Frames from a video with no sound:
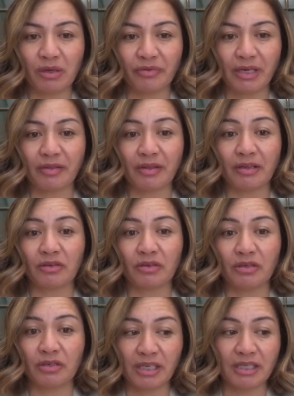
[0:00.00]
will give another
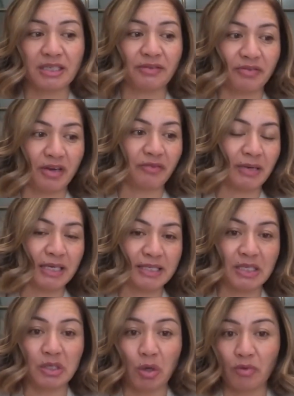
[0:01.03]
95 places